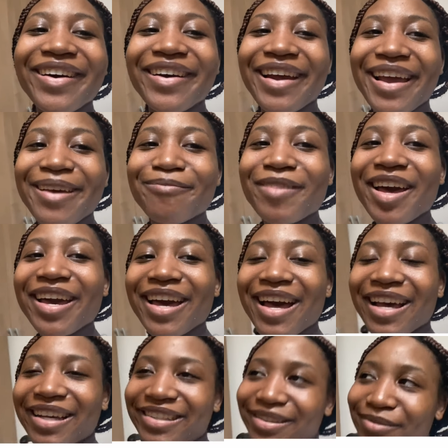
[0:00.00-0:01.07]
Alright, bye
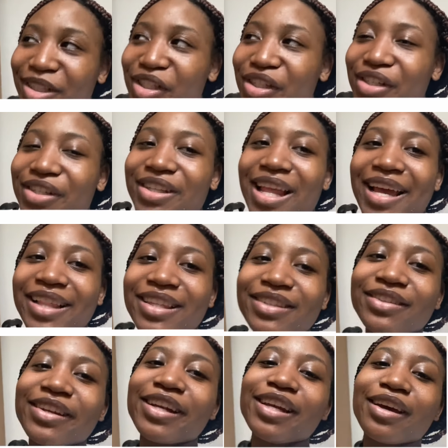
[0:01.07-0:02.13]
guys. Make sure you like this
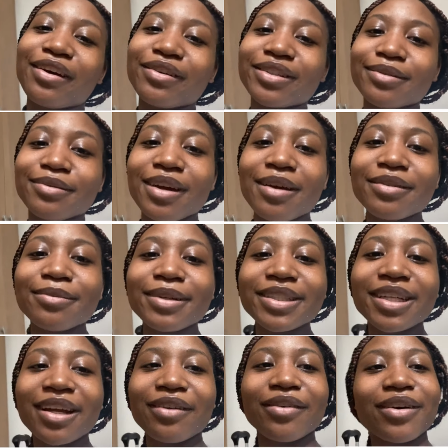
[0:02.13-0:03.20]
video, subscribe to my
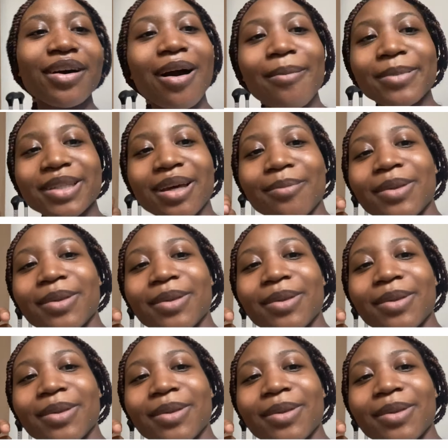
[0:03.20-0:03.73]
channel, and comment down